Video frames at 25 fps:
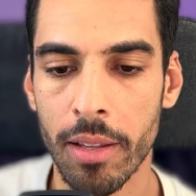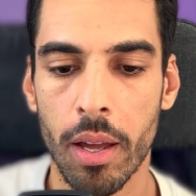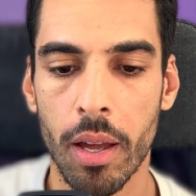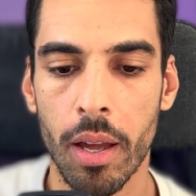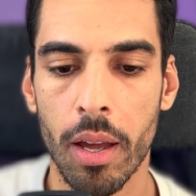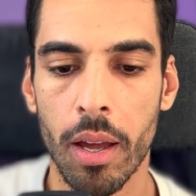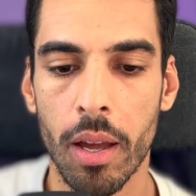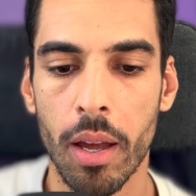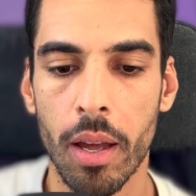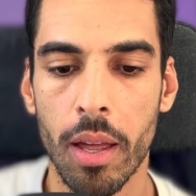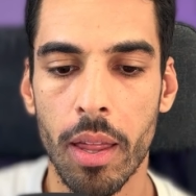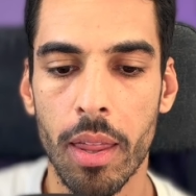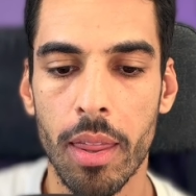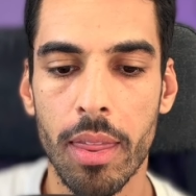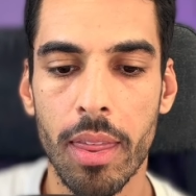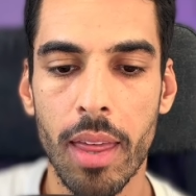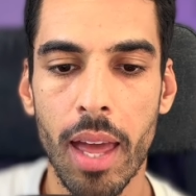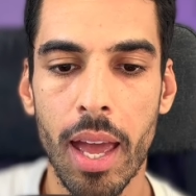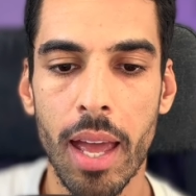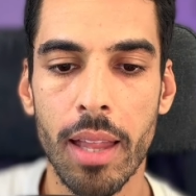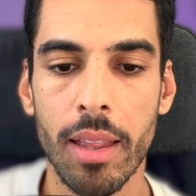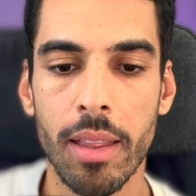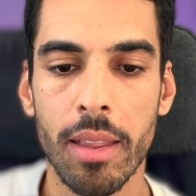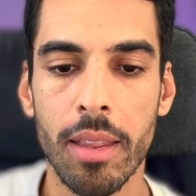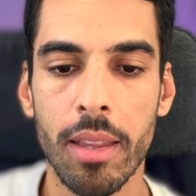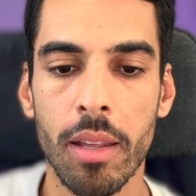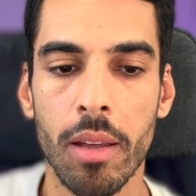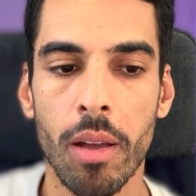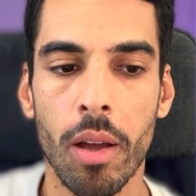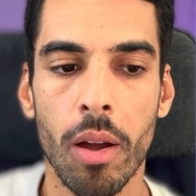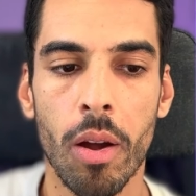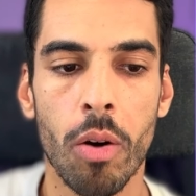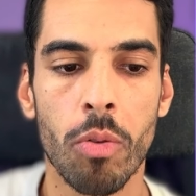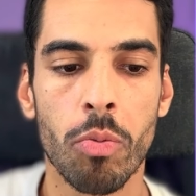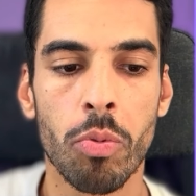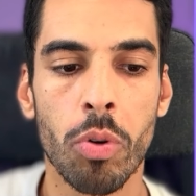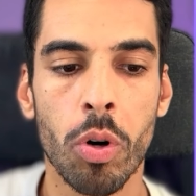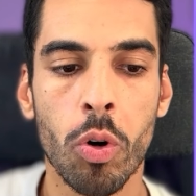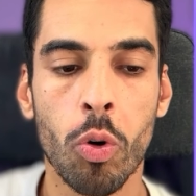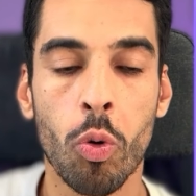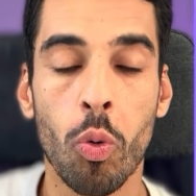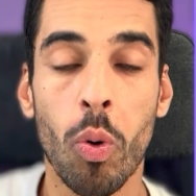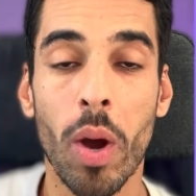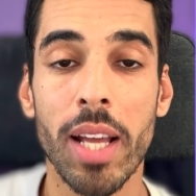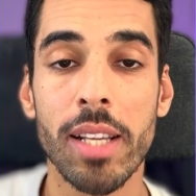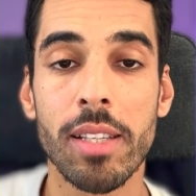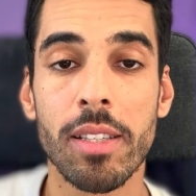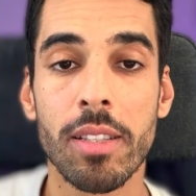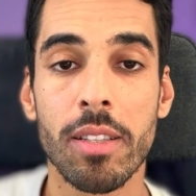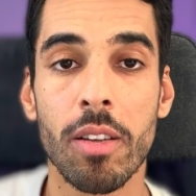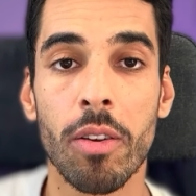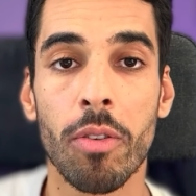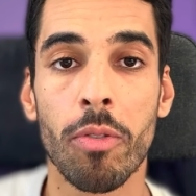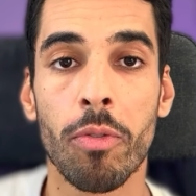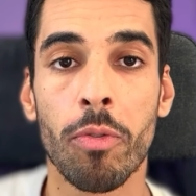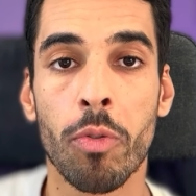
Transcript: then request for